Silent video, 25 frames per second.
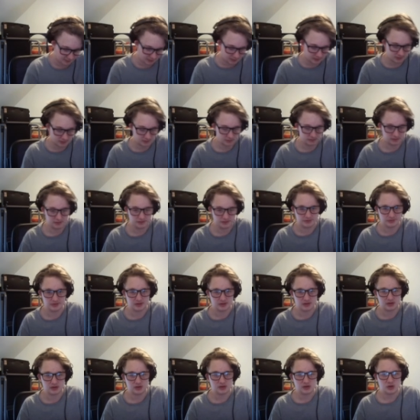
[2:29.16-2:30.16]
you know, literally
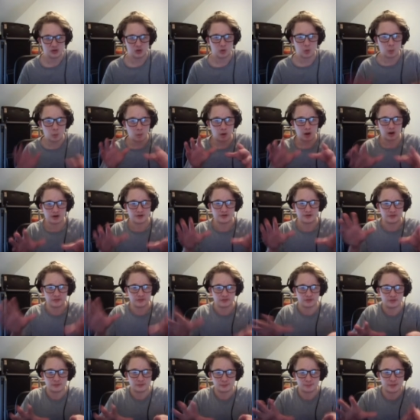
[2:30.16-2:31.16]
watches
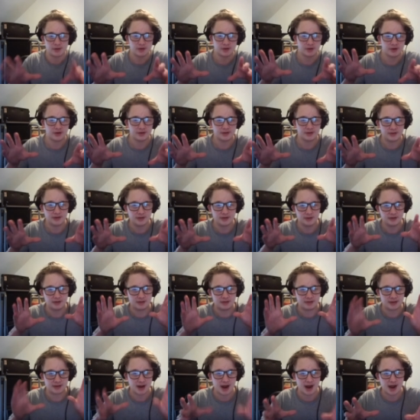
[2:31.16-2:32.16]
his parent
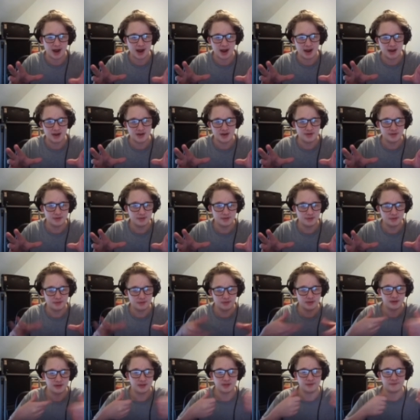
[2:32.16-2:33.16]
die
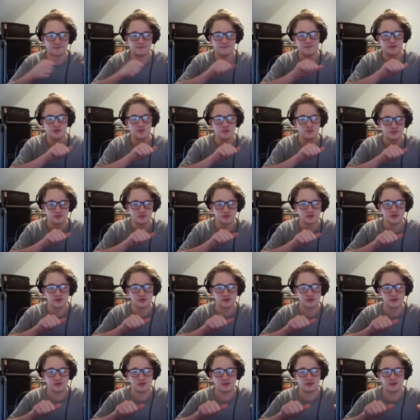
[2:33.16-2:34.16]
in the future,
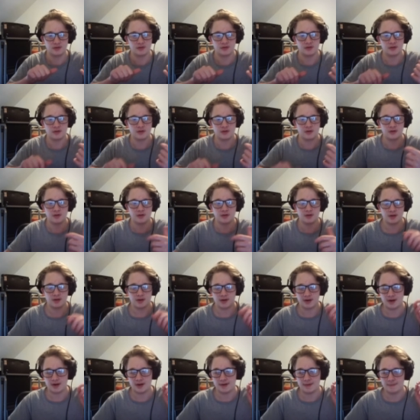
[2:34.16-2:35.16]

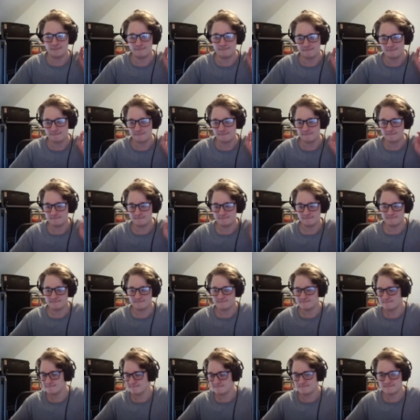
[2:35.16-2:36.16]
um,
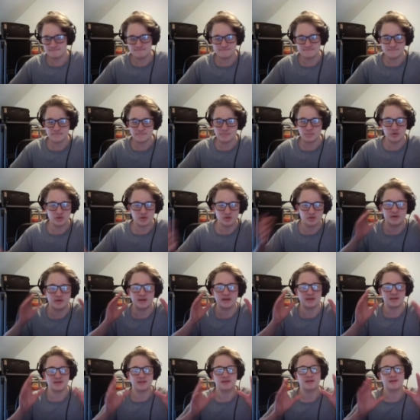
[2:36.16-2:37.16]
you
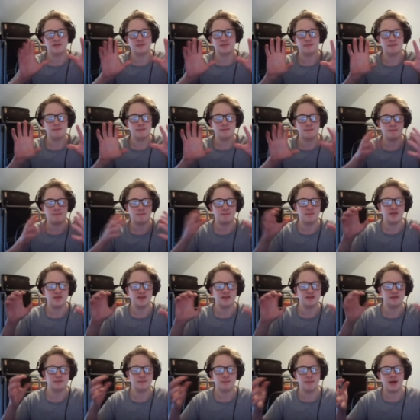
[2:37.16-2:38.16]
get this
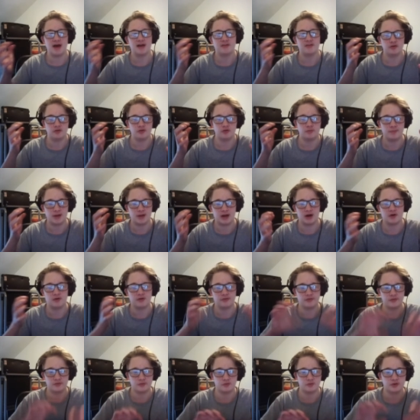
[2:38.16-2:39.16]
magical
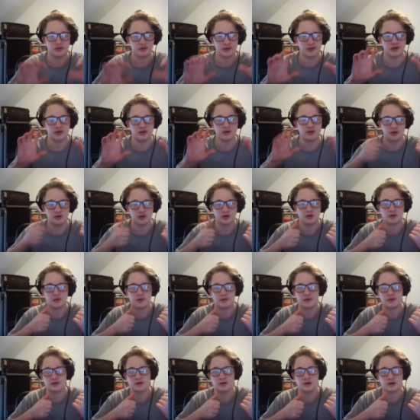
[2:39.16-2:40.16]
powers you will get
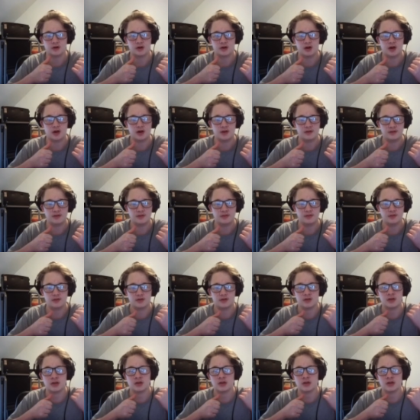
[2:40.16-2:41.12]
earlier on in the